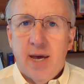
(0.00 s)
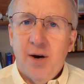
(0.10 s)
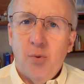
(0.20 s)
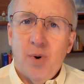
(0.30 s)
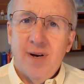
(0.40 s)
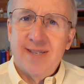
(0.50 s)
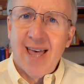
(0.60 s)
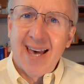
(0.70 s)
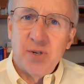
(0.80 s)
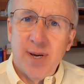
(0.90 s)
It was
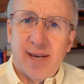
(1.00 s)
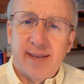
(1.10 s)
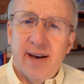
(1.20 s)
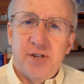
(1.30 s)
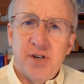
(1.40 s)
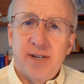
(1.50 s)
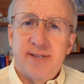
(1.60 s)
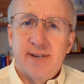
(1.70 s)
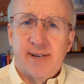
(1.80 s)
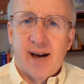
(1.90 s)
last week that
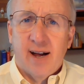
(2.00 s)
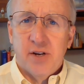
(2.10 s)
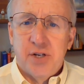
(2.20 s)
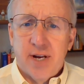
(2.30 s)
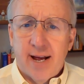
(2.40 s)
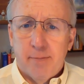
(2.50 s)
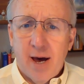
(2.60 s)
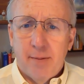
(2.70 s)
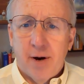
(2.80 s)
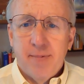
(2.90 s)
Judson College in
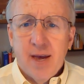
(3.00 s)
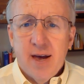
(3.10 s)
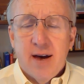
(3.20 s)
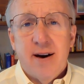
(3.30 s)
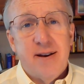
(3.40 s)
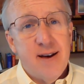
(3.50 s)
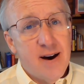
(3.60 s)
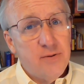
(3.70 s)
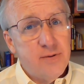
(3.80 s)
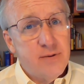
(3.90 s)
Alabama
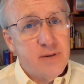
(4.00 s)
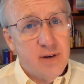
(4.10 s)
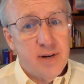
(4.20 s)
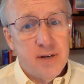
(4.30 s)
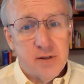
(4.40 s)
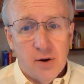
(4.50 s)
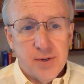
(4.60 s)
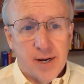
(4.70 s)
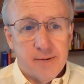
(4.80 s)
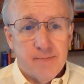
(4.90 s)
announced it is
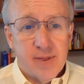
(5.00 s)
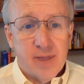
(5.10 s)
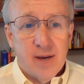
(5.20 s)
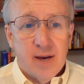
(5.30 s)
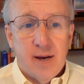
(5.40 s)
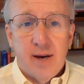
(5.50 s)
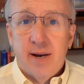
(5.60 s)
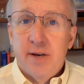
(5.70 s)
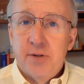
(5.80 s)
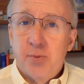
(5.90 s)
closing. It
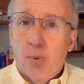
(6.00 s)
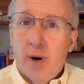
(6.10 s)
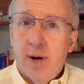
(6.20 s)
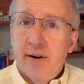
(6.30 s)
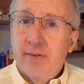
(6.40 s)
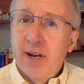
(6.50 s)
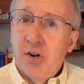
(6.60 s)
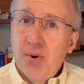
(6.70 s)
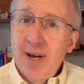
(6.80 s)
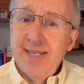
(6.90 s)
is one of an
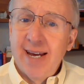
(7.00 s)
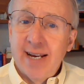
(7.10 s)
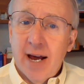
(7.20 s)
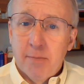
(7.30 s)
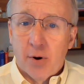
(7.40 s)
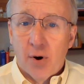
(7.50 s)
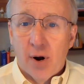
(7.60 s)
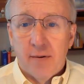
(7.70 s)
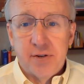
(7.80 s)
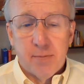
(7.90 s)
increasing number
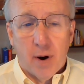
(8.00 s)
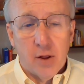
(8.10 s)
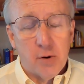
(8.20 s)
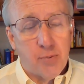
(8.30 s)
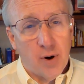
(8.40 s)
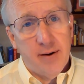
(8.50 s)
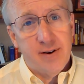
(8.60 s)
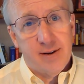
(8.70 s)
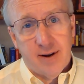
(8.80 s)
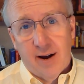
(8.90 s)
of smaller
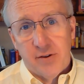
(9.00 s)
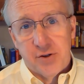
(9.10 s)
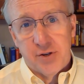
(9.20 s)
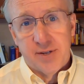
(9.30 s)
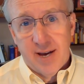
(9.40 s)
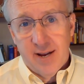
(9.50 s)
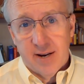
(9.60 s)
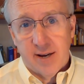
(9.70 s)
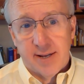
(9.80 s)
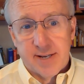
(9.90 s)
private colleges
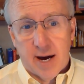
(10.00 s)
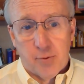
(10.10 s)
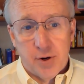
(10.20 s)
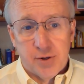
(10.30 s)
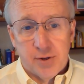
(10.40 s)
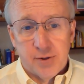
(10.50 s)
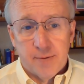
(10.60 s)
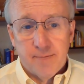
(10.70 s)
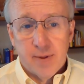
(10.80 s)
ending its operations.